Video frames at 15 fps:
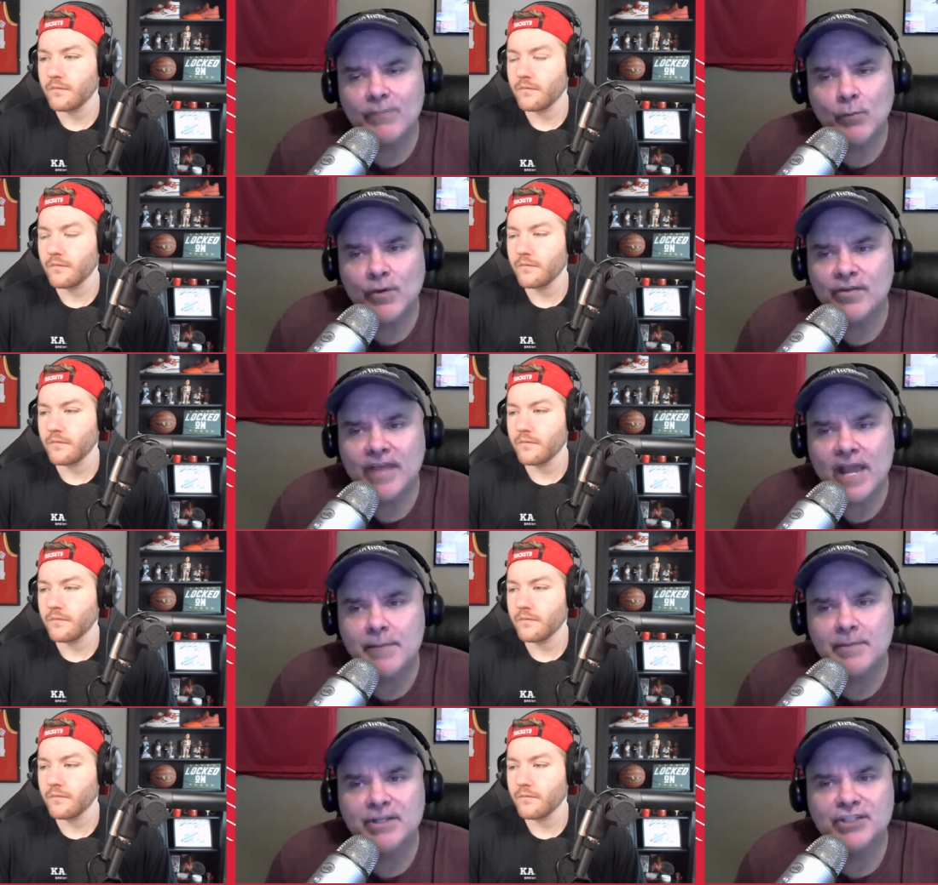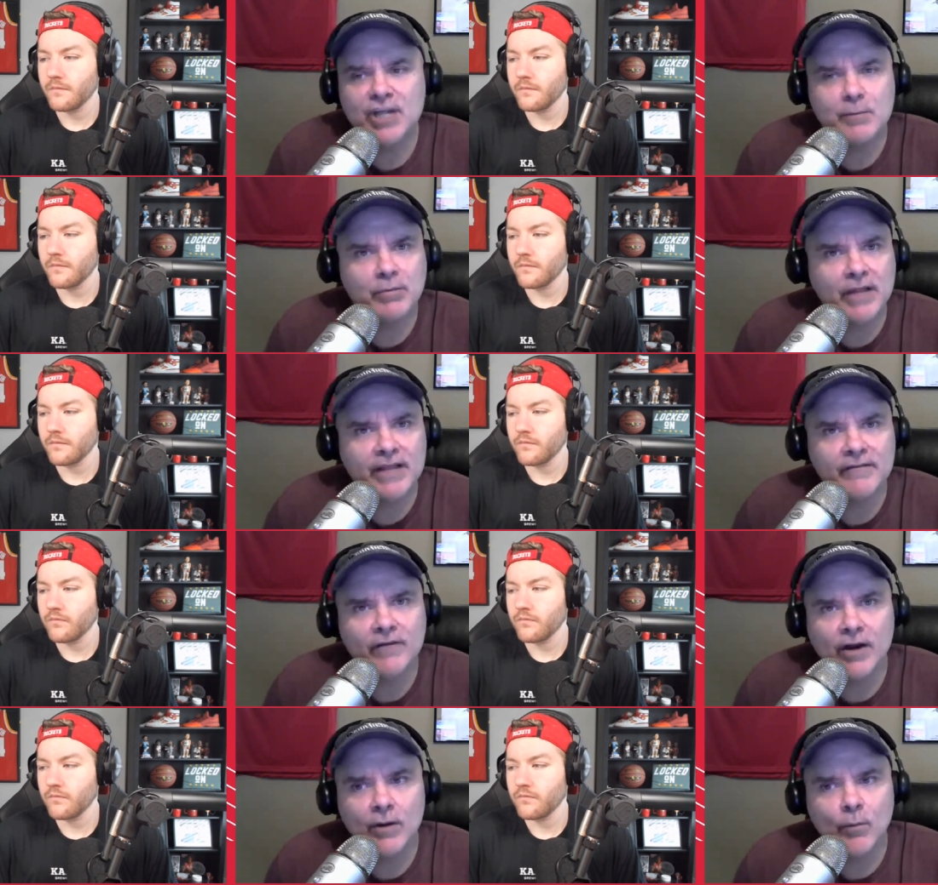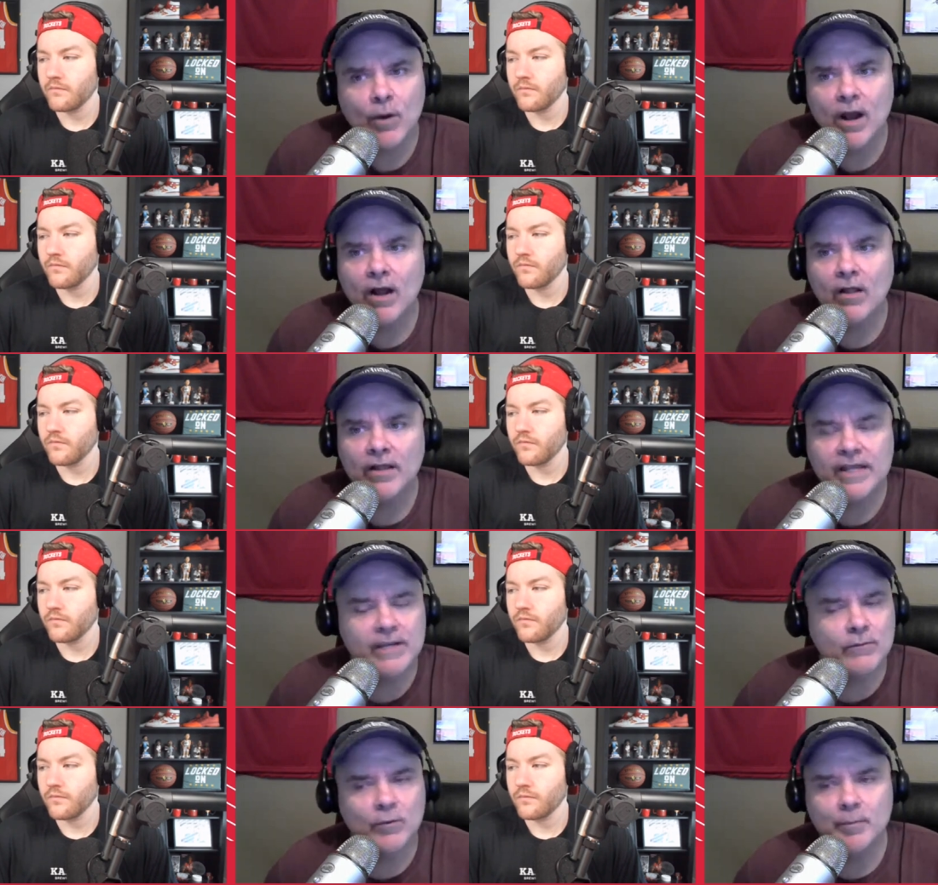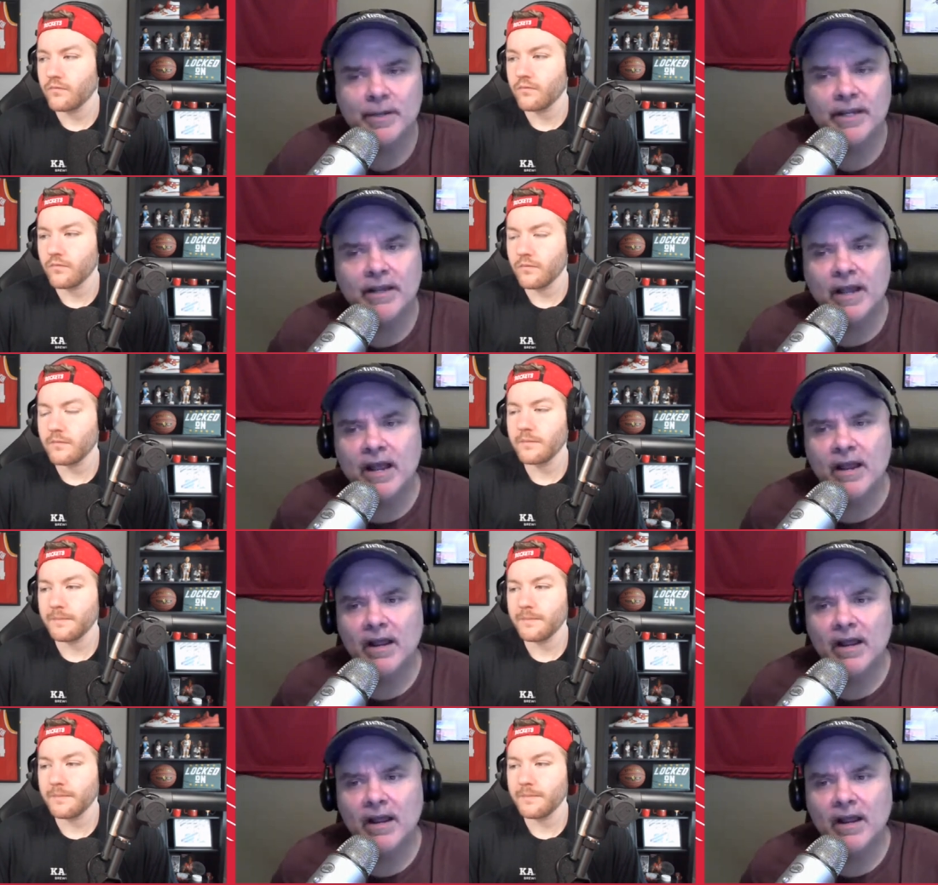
Speaker 1: even with KPJ playing very well, he would be